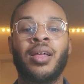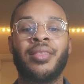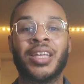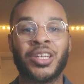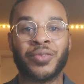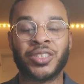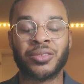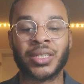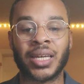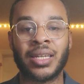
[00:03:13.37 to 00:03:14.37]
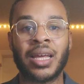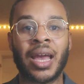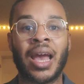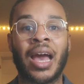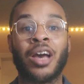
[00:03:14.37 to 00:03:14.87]
Thank you for tuning in.
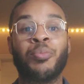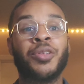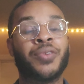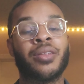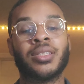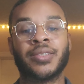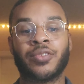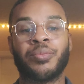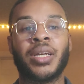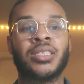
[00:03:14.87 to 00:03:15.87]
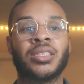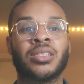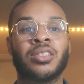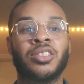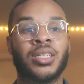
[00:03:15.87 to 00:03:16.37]
I hope you found this
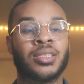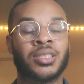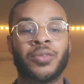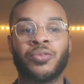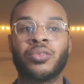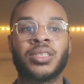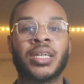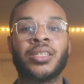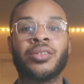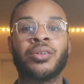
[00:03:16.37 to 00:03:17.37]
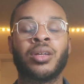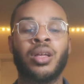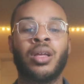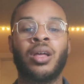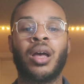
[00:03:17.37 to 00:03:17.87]
information just as helpful as I do.
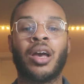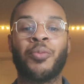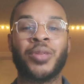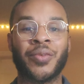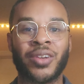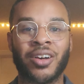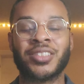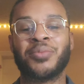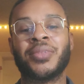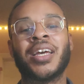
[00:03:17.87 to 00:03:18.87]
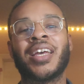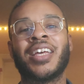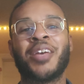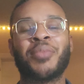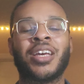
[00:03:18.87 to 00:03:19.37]
I hope you have an awesome day,
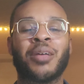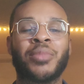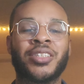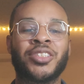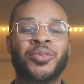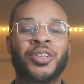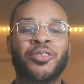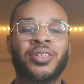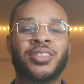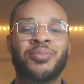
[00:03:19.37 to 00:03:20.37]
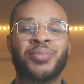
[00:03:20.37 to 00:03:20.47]
and may God bless you and yours.